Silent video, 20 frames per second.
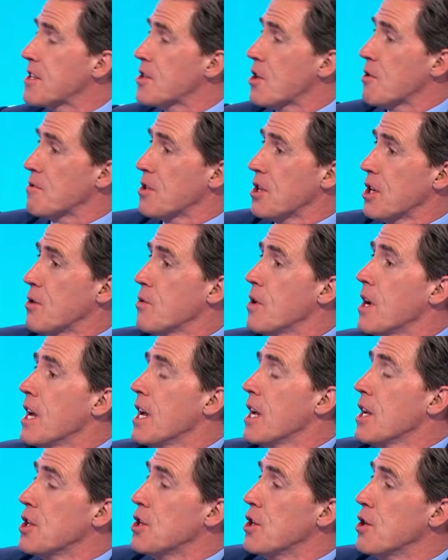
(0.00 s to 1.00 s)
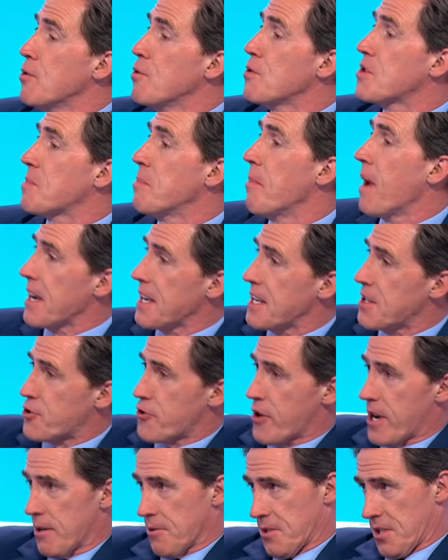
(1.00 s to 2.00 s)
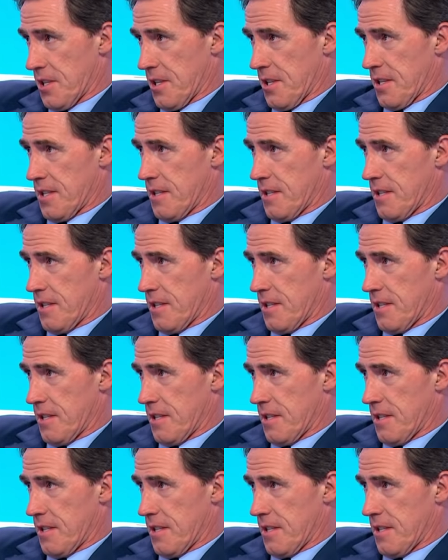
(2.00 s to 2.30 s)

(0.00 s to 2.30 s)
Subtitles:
don't you use my trousers?